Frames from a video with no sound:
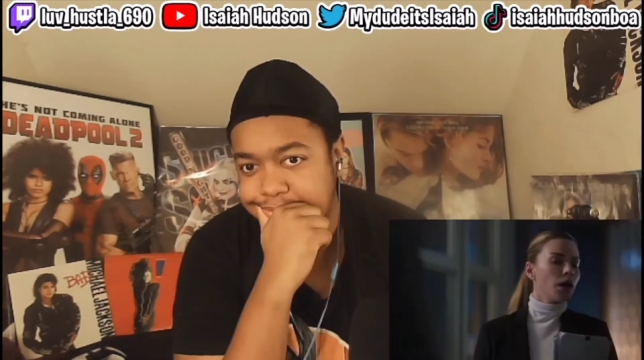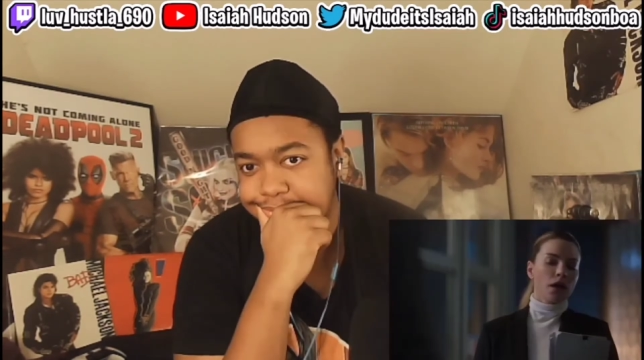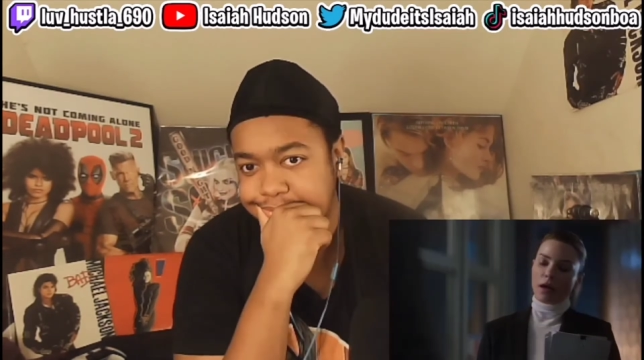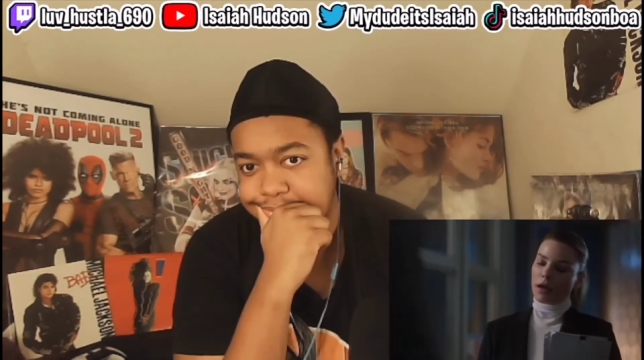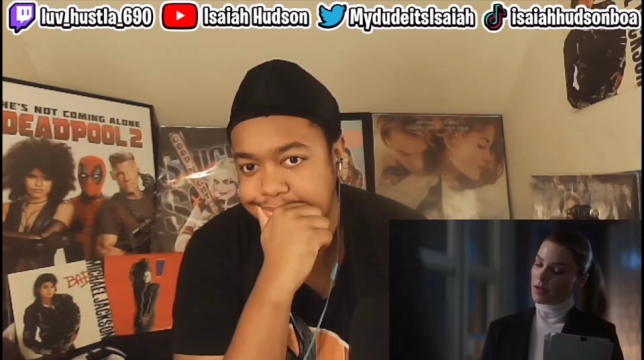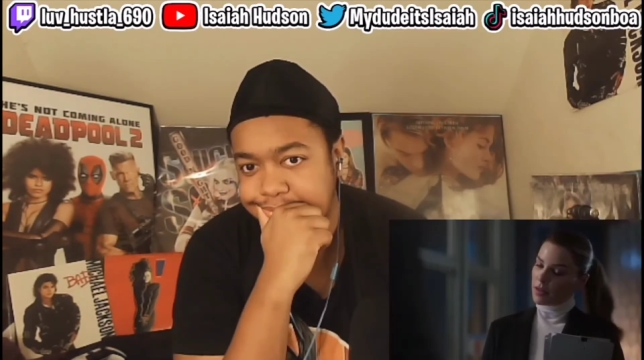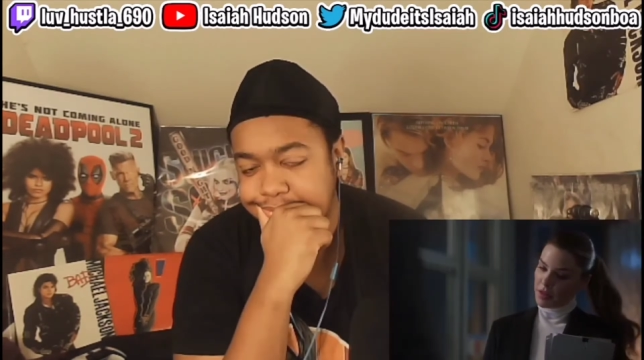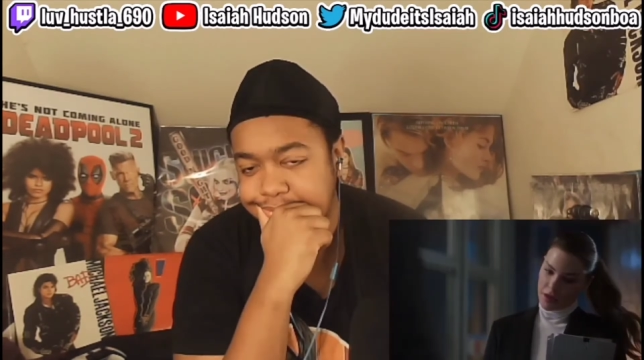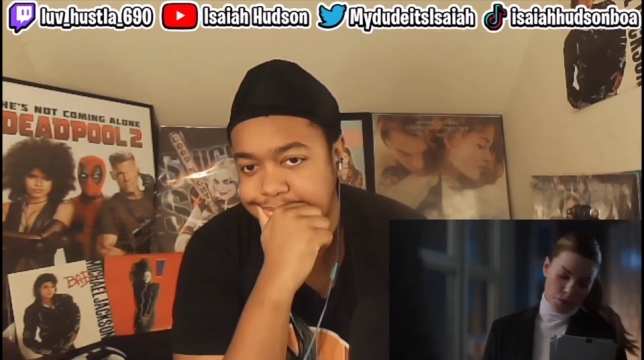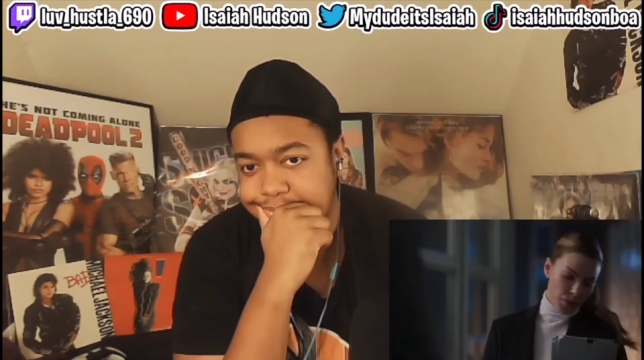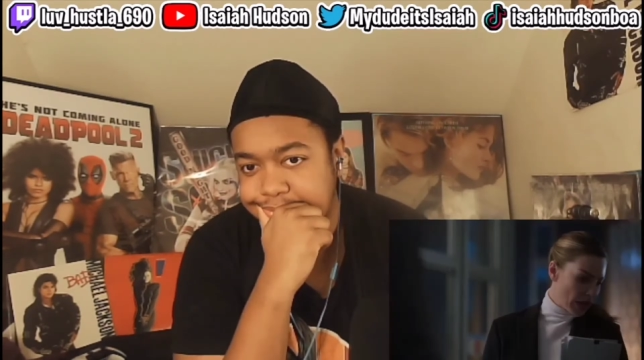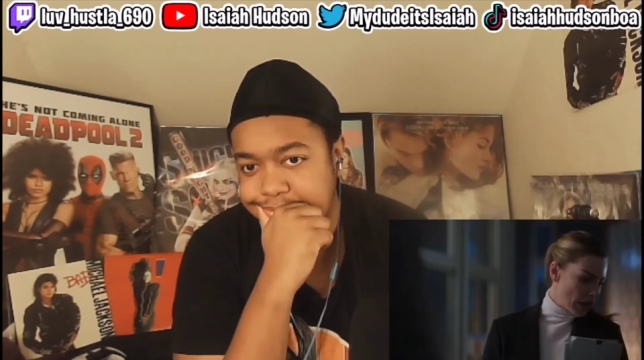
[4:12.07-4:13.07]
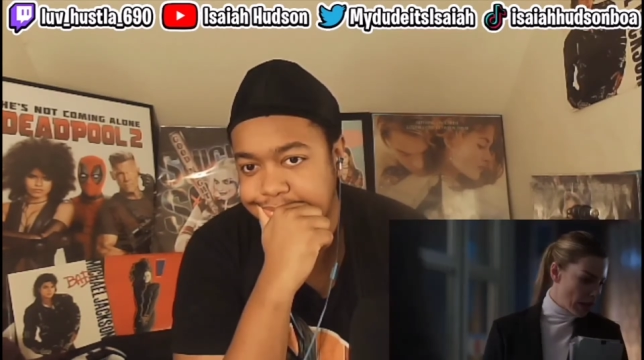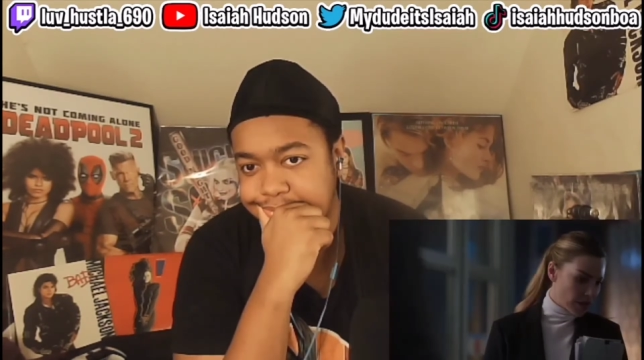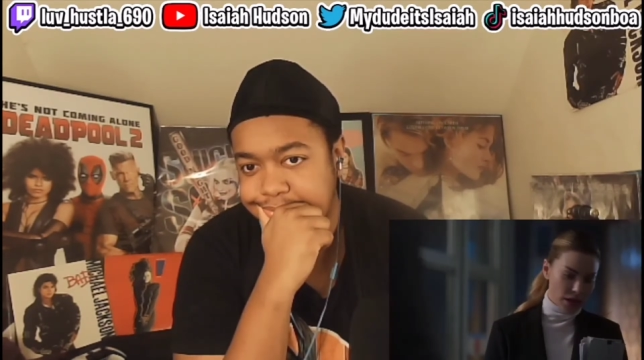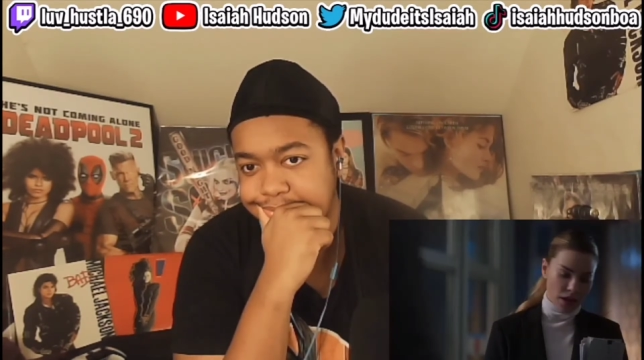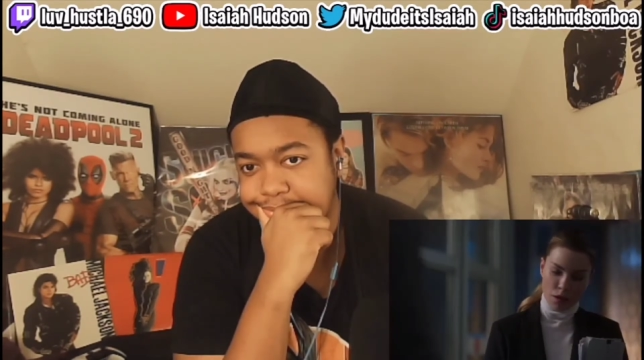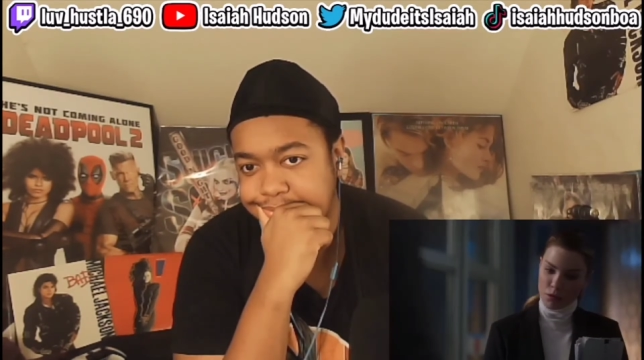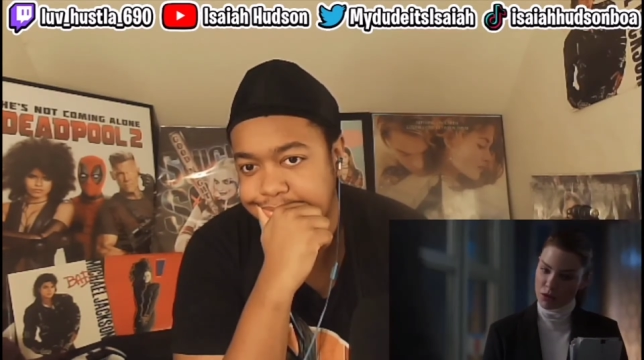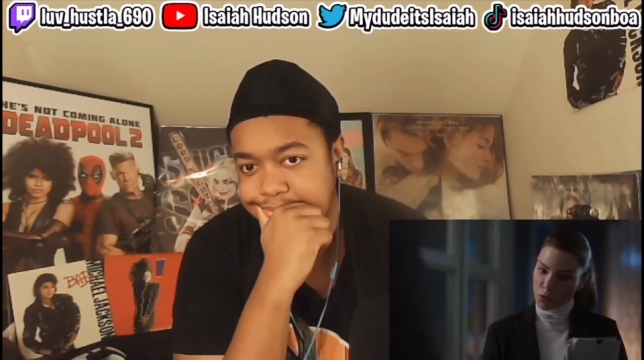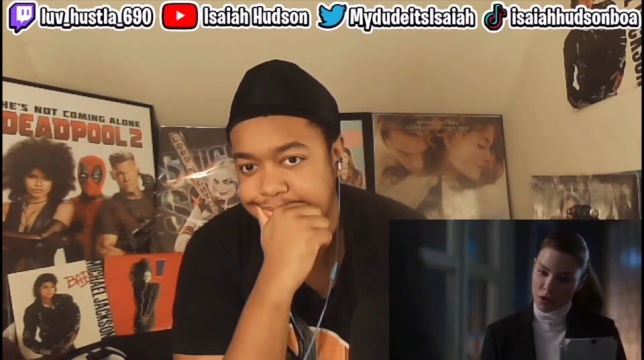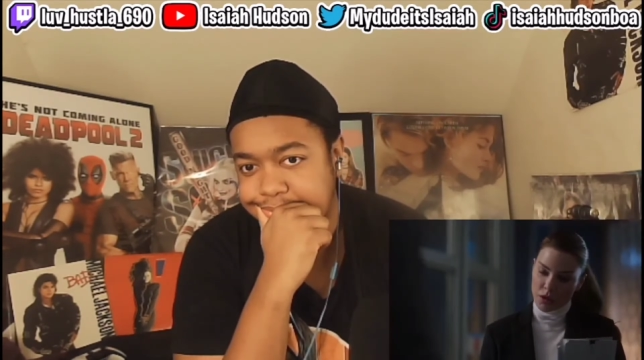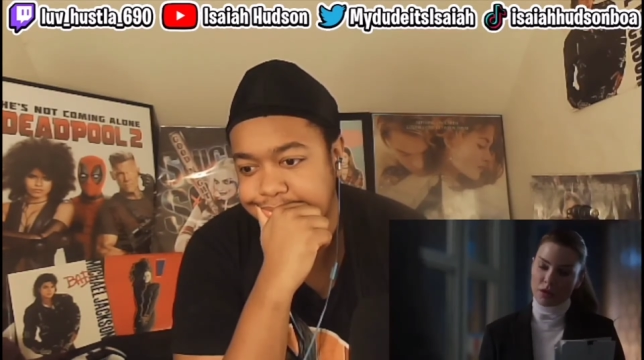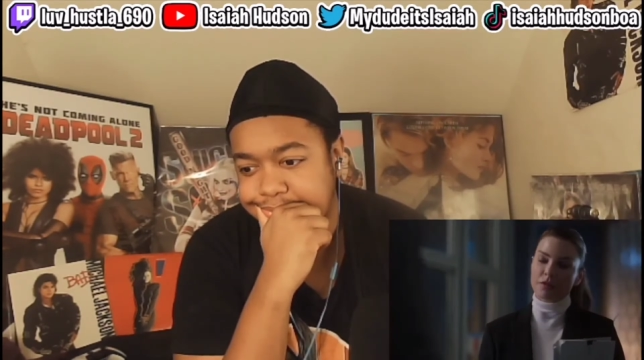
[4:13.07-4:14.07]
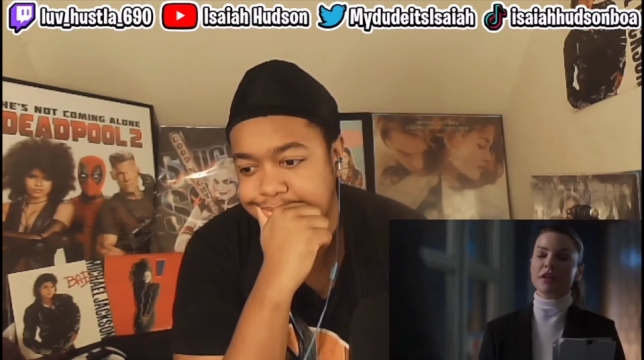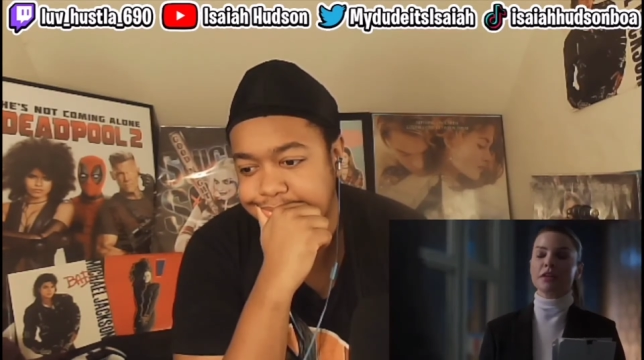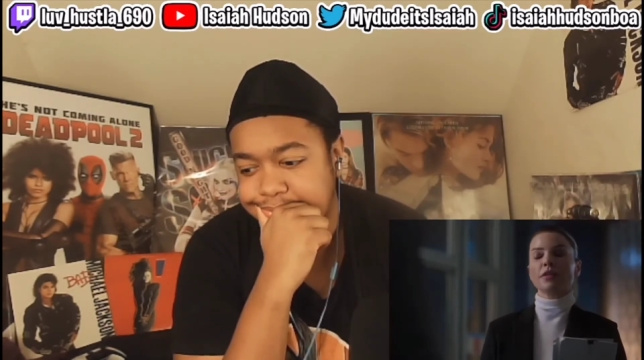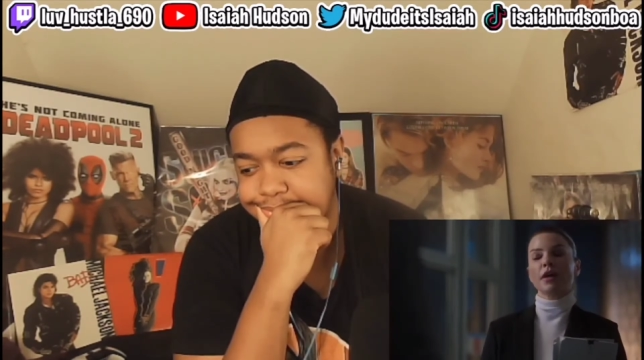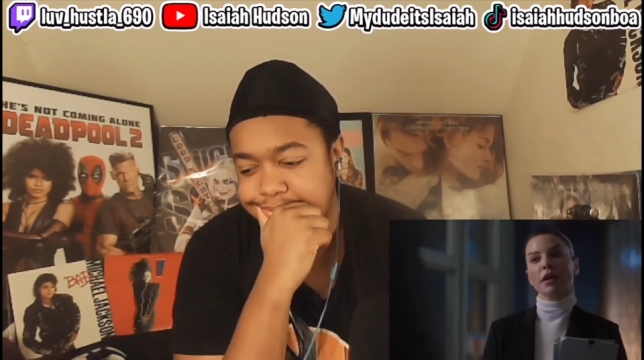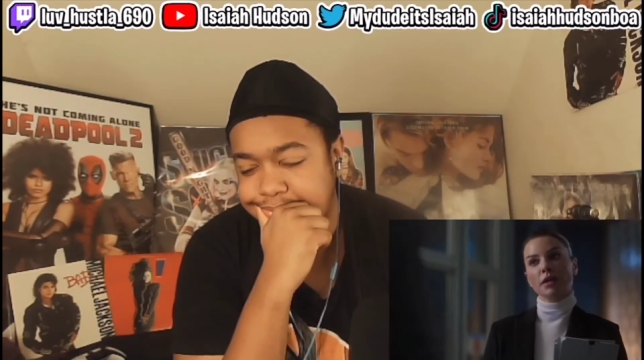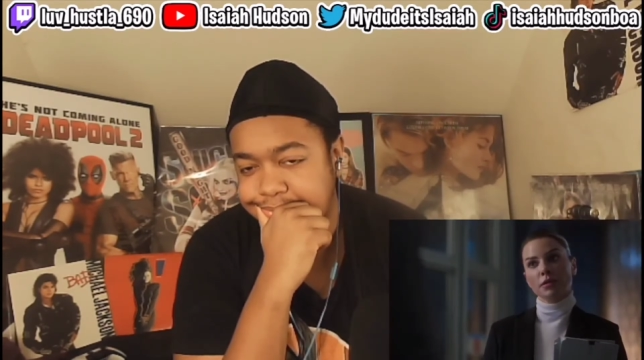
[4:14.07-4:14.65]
Speaker 1: I think we can't take Emma's word at face value.